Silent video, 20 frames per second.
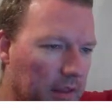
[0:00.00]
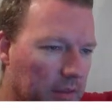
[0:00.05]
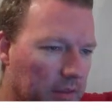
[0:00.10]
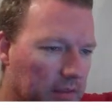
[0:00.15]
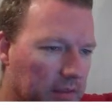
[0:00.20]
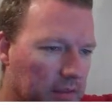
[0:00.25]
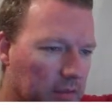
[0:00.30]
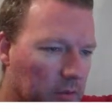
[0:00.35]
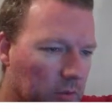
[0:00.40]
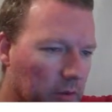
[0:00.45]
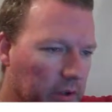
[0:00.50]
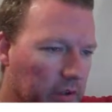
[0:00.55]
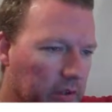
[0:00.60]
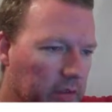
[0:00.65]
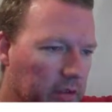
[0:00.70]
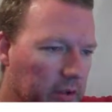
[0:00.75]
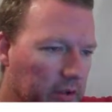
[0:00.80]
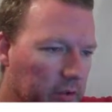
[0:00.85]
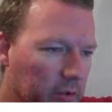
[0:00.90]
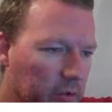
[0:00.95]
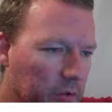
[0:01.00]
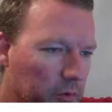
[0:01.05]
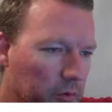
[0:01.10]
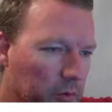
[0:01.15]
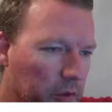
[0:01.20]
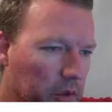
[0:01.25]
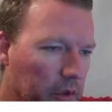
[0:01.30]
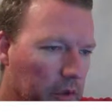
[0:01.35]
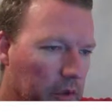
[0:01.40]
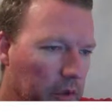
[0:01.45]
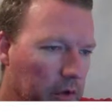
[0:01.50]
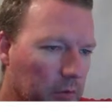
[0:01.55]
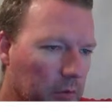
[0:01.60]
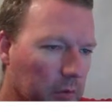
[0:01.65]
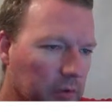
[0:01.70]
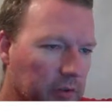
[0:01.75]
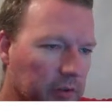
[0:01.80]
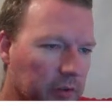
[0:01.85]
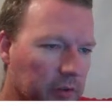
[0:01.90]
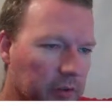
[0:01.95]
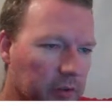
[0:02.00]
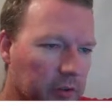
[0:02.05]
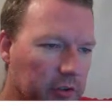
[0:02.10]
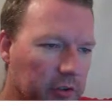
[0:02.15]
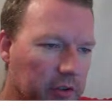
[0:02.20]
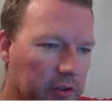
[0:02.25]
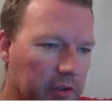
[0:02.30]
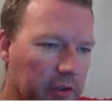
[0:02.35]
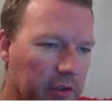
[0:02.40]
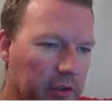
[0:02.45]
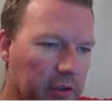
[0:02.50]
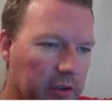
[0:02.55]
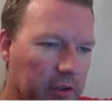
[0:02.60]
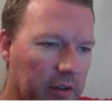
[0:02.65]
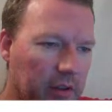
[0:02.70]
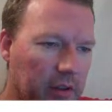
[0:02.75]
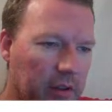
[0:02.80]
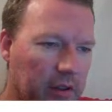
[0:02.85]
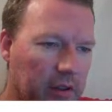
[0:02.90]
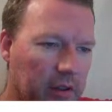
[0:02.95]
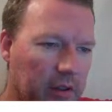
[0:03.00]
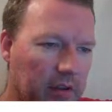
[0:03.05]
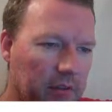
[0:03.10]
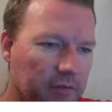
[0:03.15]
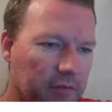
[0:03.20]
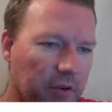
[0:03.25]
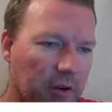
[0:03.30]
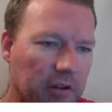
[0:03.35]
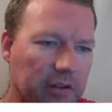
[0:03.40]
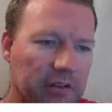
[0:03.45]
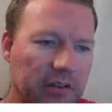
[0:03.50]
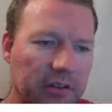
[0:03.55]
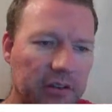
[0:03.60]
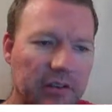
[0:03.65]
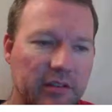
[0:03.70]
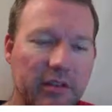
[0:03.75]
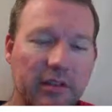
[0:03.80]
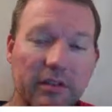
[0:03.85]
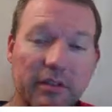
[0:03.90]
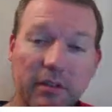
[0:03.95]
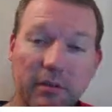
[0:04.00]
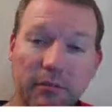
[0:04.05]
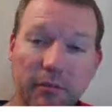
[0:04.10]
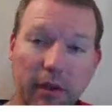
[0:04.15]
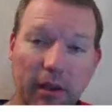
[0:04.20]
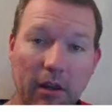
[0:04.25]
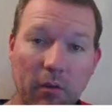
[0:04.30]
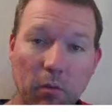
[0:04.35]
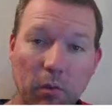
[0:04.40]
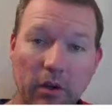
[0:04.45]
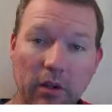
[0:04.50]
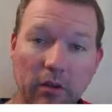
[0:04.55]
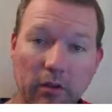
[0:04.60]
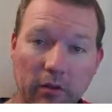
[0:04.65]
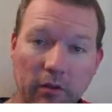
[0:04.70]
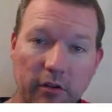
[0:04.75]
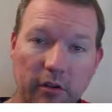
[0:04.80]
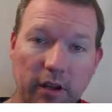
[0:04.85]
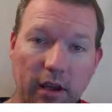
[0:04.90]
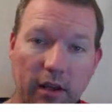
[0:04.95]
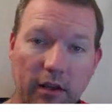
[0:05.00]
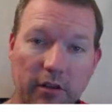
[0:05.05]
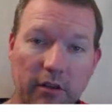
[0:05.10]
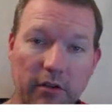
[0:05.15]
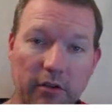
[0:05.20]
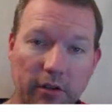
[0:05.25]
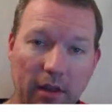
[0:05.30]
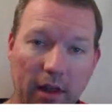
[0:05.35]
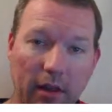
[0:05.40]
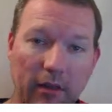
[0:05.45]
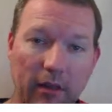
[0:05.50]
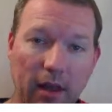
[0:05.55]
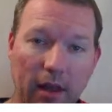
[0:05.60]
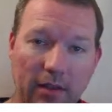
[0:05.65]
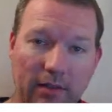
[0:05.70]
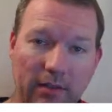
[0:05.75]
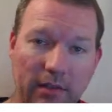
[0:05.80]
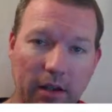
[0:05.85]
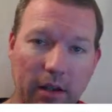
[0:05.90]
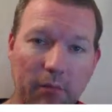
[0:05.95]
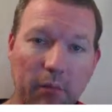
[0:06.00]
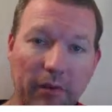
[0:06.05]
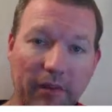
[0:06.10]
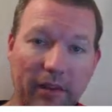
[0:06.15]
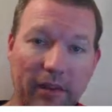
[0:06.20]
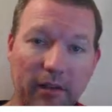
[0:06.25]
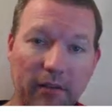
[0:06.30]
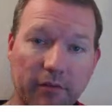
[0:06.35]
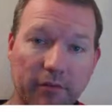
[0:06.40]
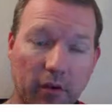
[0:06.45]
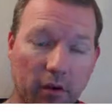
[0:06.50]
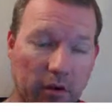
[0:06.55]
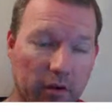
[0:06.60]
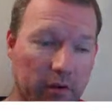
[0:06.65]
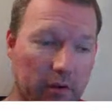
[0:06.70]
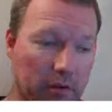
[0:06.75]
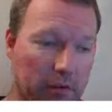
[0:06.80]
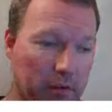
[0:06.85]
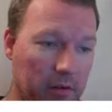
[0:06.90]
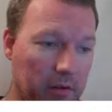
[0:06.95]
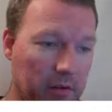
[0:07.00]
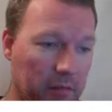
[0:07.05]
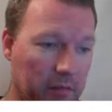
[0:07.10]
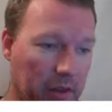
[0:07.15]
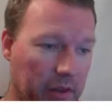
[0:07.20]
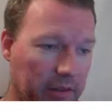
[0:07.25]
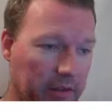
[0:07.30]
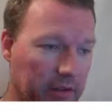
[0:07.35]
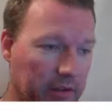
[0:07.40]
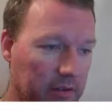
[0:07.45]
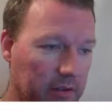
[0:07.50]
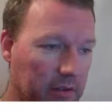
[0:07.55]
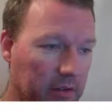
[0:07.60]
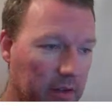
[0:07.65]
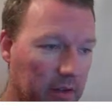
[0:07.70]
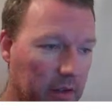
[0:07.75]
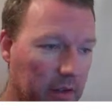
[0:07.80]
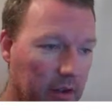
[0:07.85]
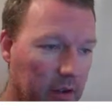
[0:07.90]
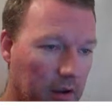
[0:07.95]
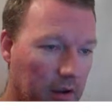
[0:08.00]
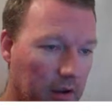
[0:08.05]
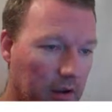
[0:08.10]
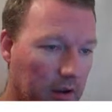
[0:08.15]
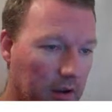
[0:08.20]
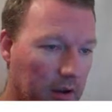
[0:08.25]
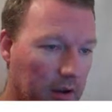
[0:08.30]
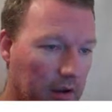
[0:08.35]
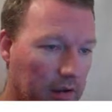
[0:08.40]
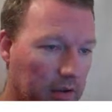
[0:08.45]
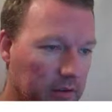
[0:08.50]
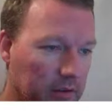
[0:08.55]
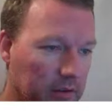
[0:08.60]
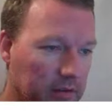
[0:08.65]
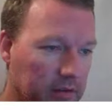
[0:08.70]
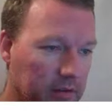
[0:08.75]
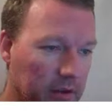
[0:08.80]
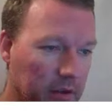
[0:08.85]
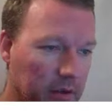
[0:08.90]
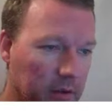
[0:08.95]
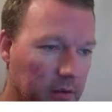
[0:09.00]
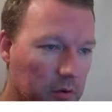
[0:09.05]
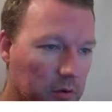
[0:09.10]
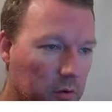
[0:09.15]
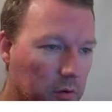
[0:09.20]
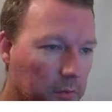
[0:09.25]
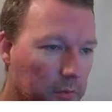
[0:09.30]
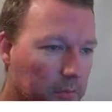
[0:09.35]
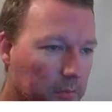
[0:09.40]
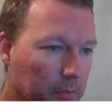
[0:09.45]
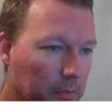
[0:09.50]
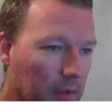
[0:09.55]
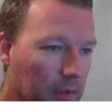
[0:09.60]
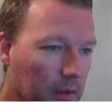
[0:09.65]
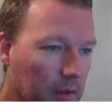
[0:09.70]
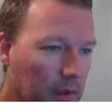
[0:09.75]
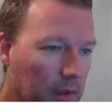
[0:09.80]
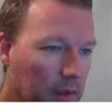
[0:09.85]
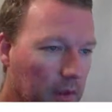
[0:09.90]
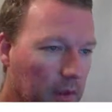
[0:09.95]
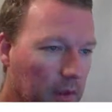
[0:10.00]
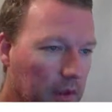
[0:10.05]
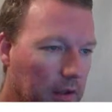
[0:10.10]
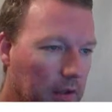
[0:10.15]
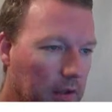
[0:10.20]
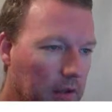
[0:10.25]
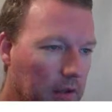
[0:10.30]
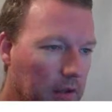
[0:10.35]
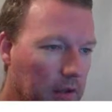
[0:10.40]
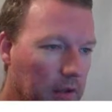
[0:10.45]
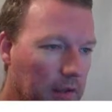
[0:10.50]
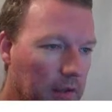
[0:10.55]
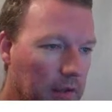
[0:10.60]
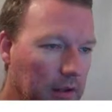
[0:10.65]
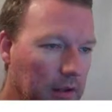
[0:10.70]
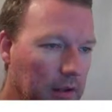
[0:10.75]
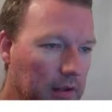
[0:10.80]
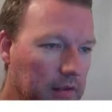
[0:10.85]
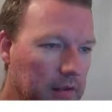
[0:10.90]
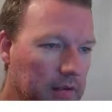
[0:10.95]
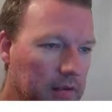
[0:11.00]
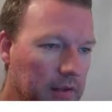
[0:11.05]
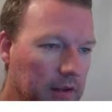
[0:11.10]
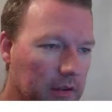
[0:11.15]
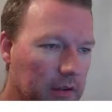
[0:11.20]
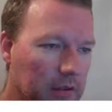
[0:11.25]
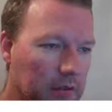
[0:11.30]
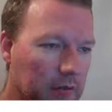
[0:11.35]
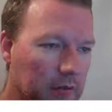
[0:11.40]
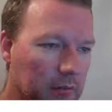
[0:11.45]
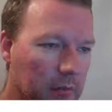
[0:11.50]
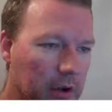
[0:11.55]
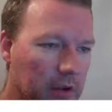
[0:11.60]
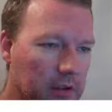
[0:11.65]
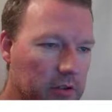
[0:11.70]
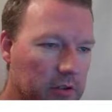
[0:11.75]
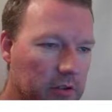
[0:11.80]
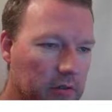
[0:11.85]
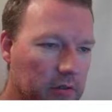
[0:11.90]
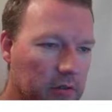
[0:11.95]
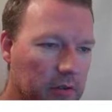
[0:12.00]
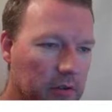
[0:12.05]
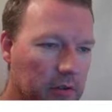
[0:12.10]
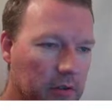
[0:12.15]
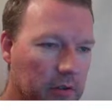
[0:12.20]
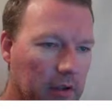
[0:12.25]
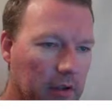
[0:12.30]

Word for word: this is going to, it will search the fonts in the system, and we learned how to do that last time with get font method. Alright, so it needs to remind you